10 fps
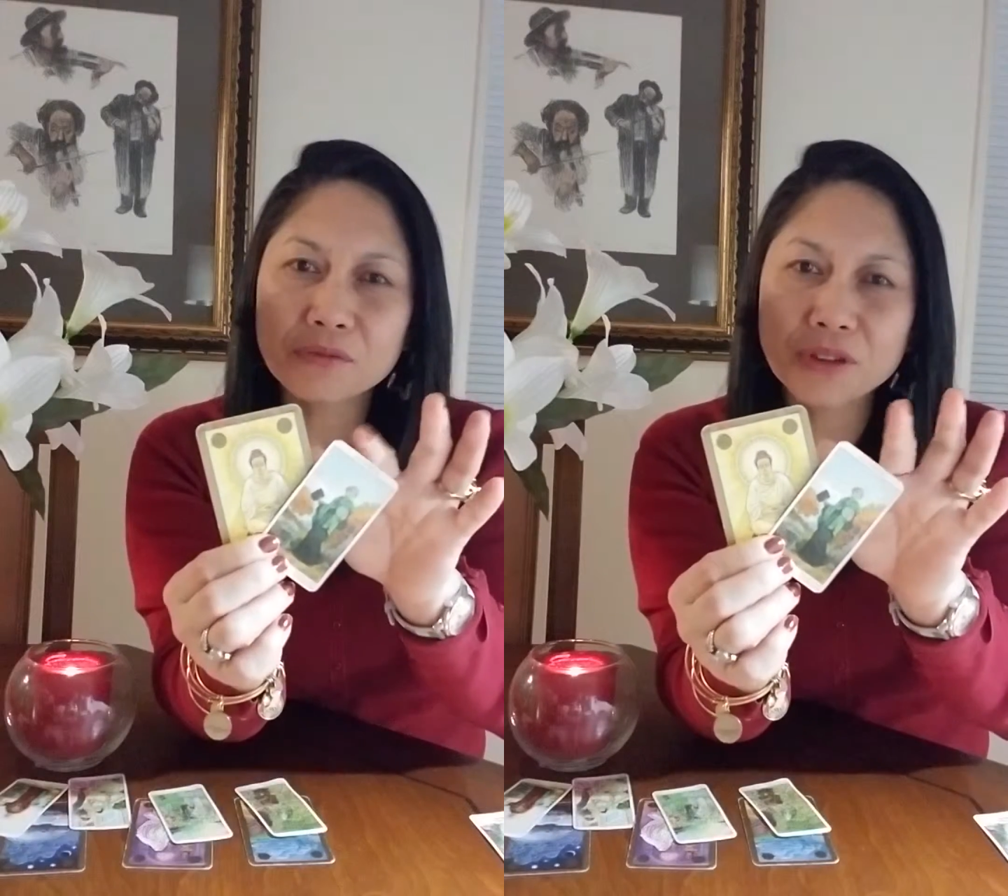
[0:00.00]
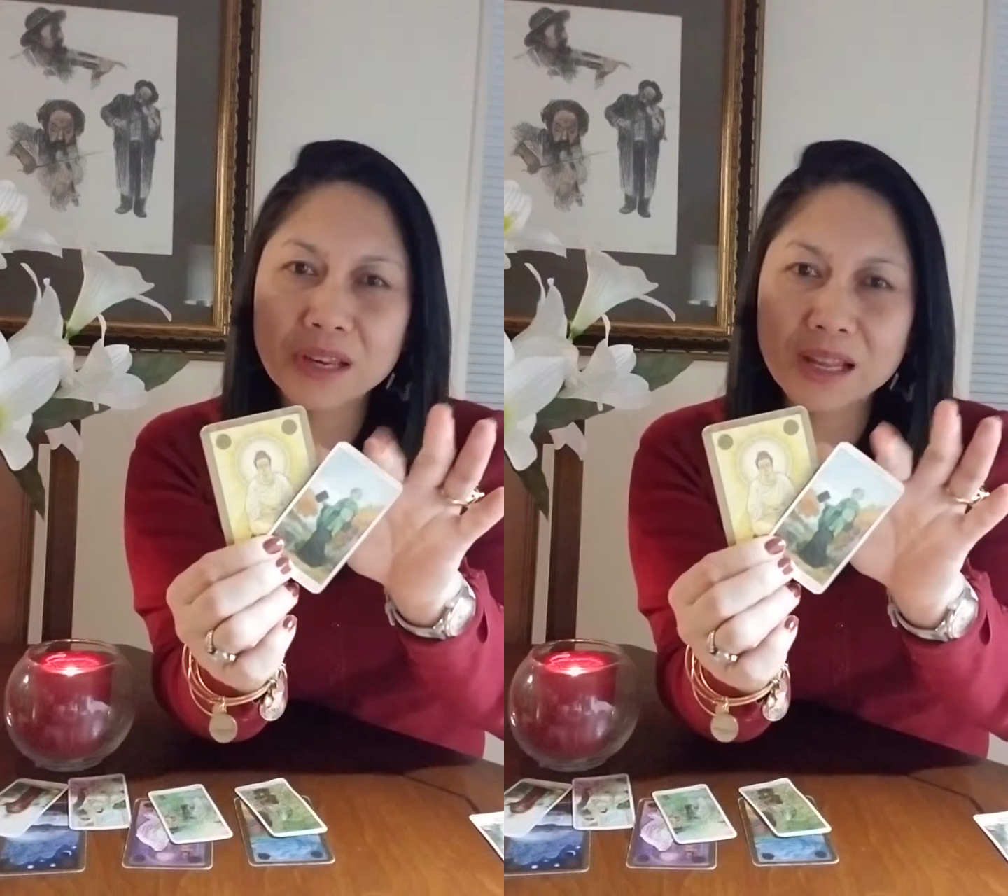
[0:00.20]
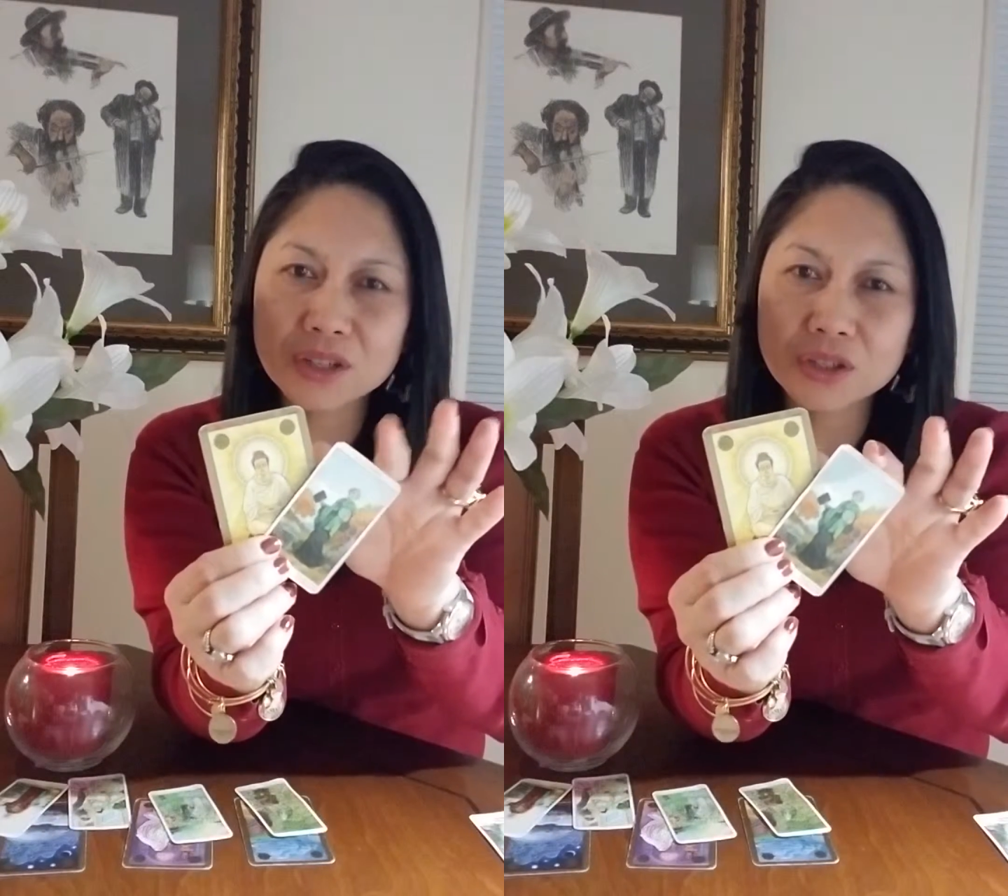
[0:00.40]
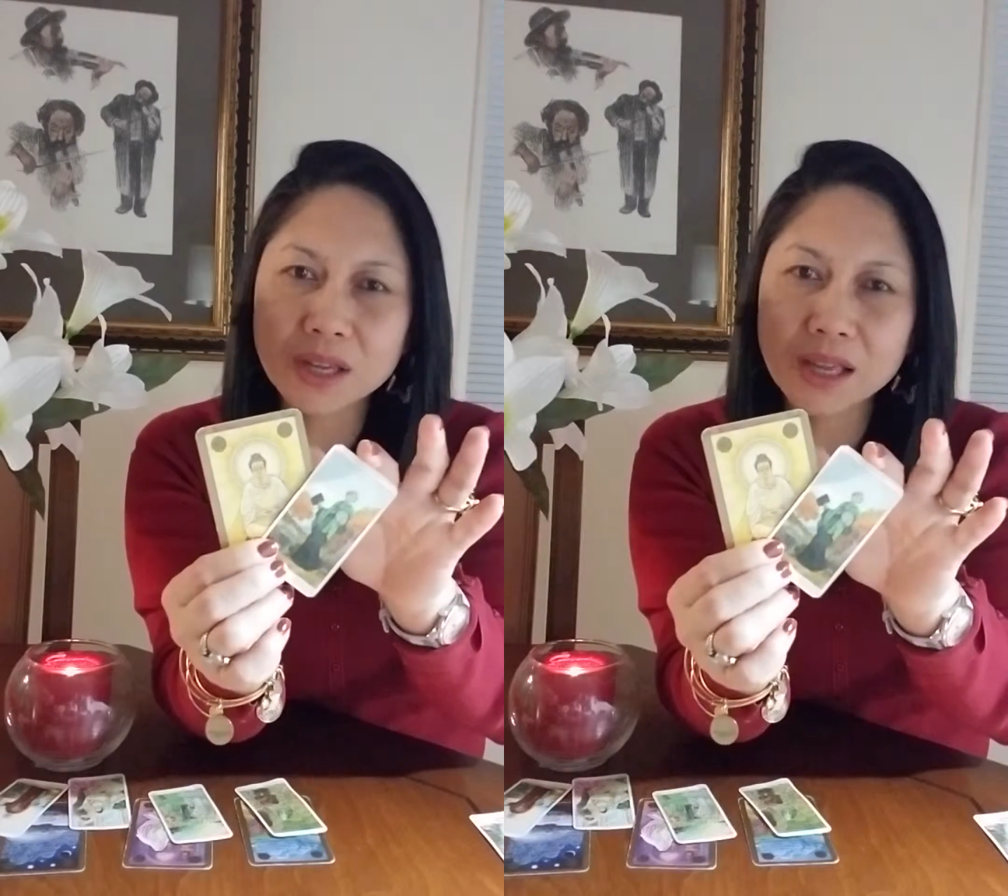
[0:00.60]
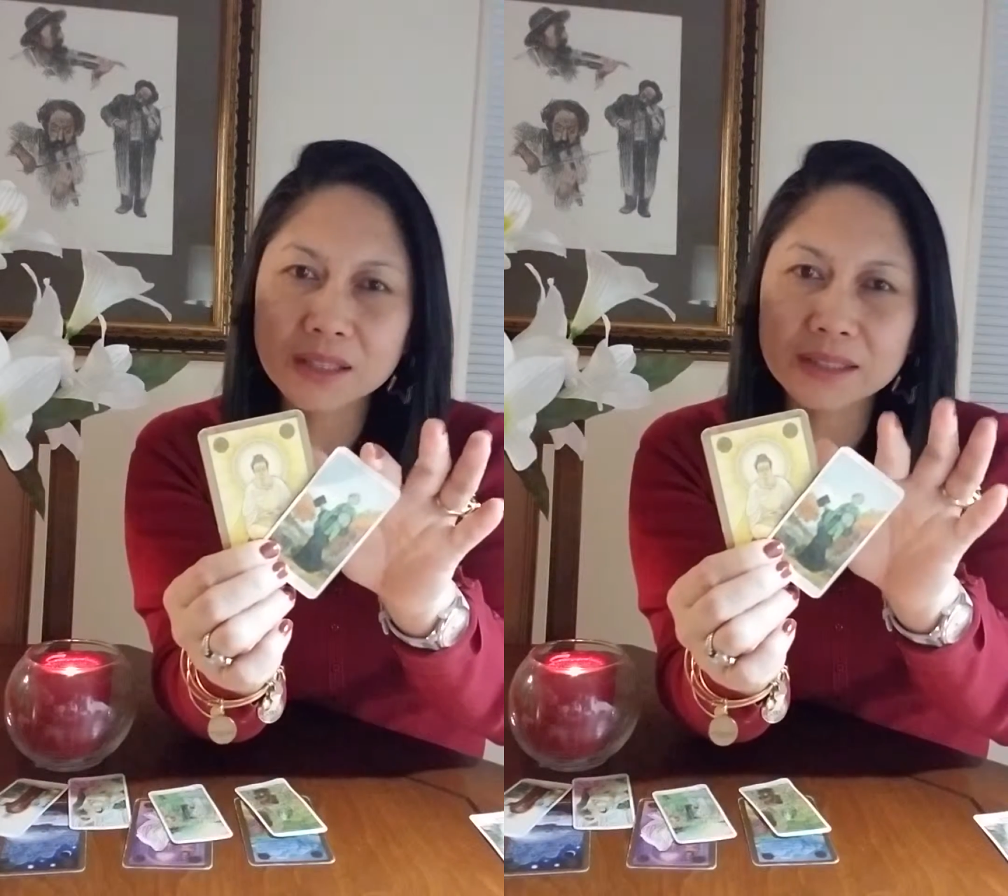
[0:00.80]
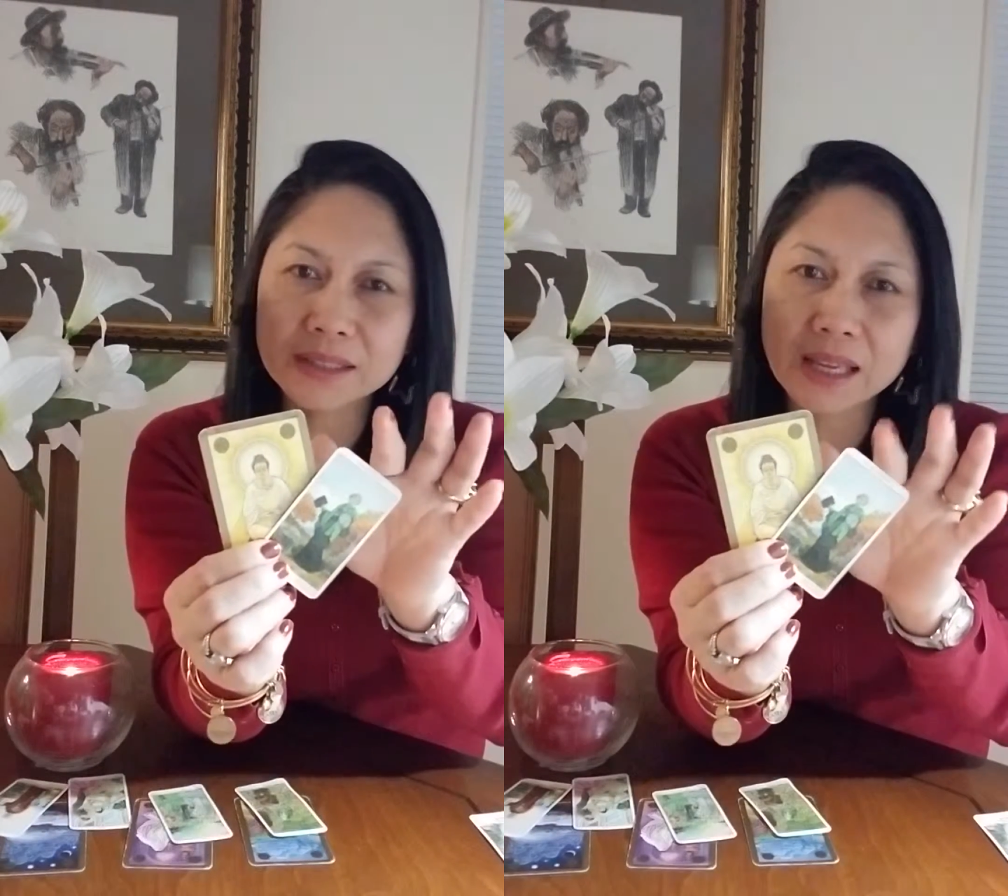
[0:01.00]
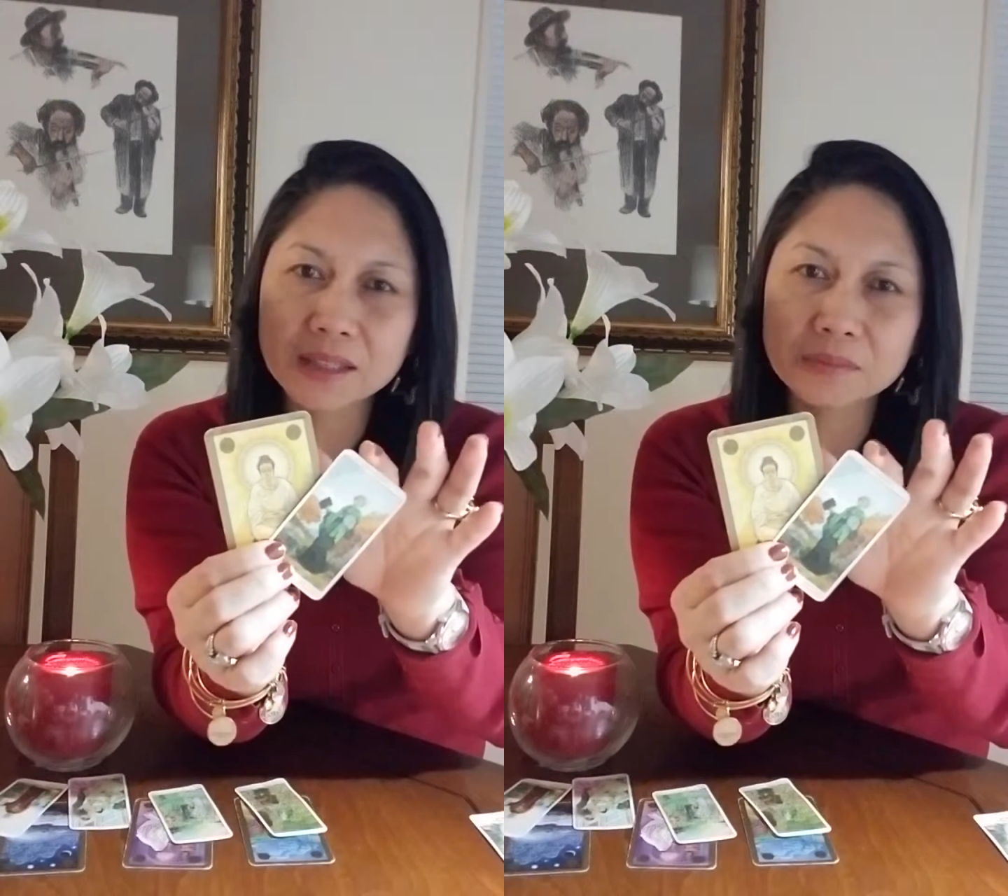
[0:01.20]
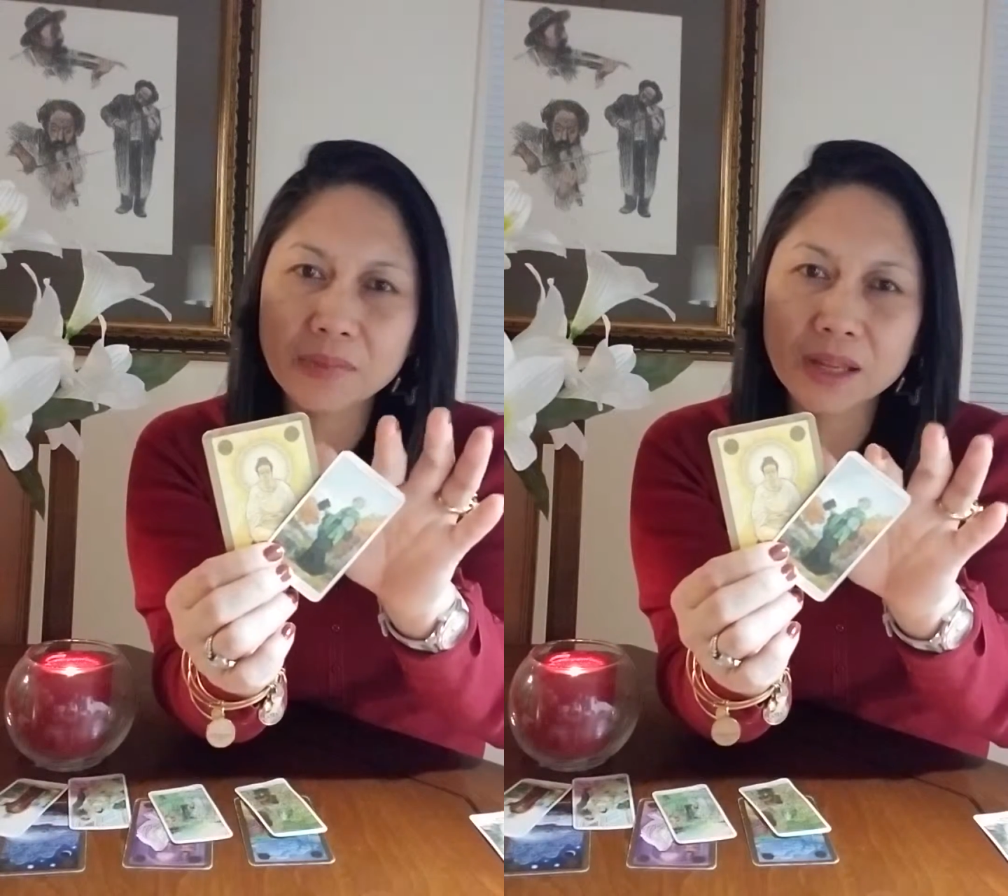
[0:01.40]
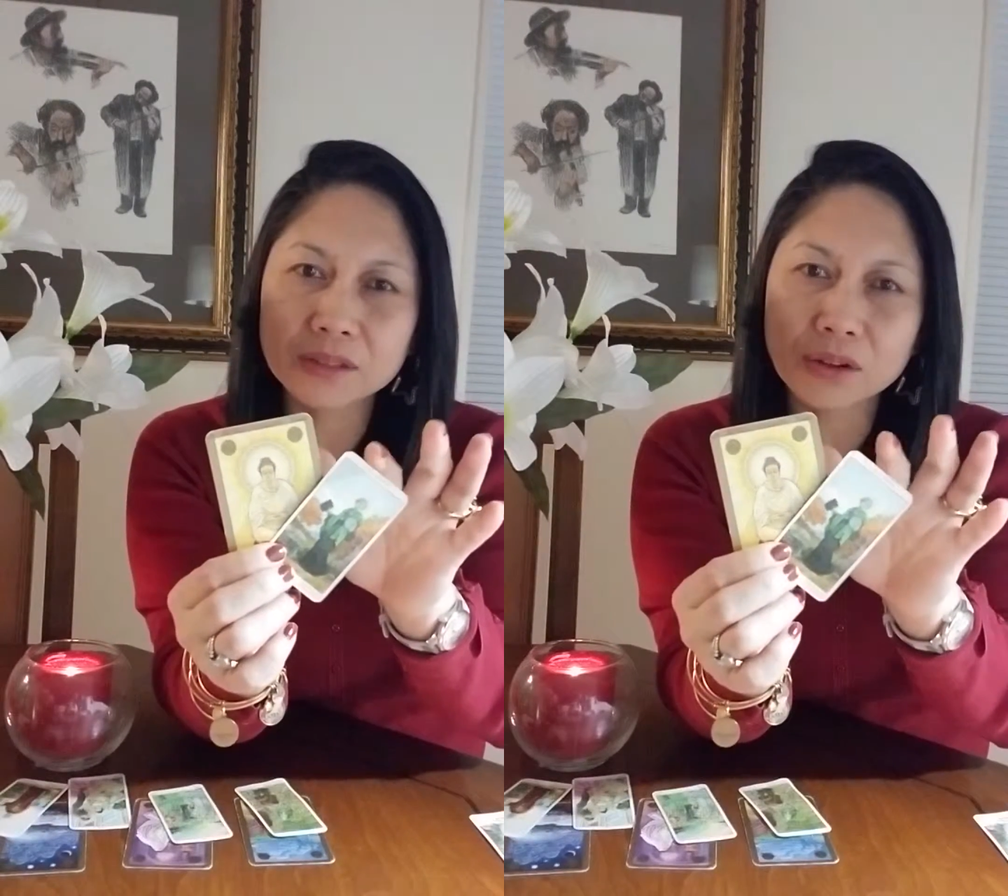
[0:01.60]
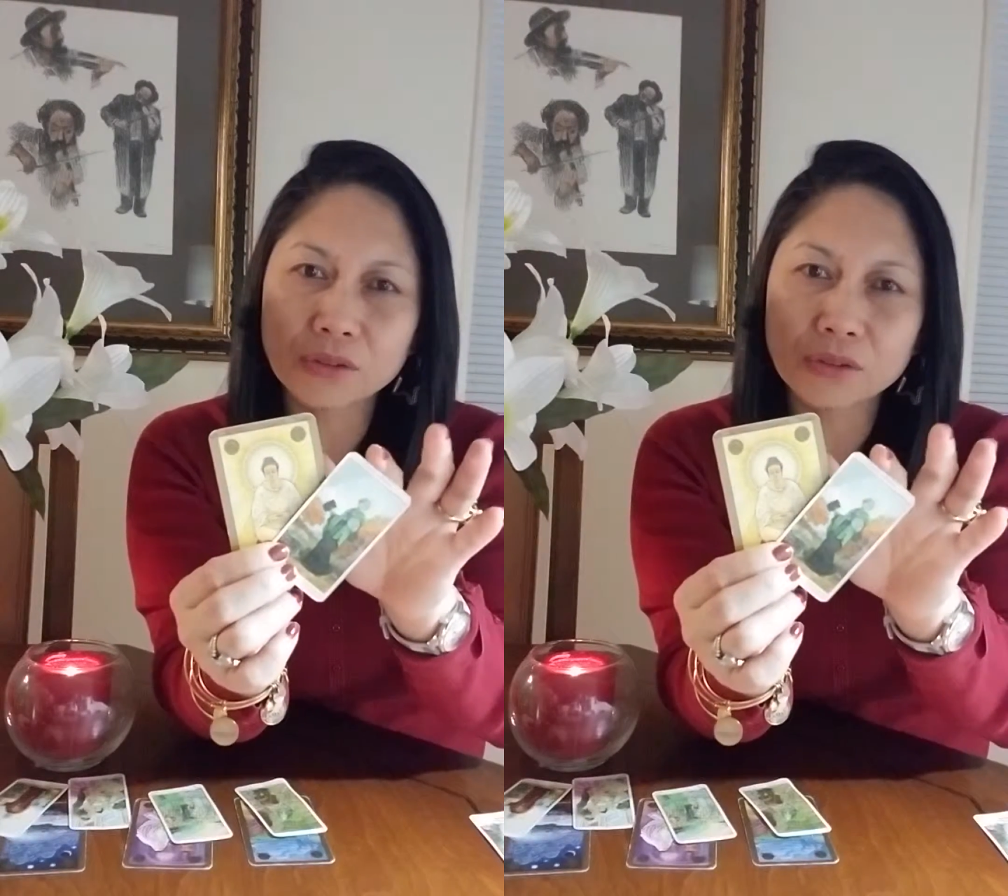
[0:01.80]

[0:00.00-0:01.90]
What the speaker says: financial statement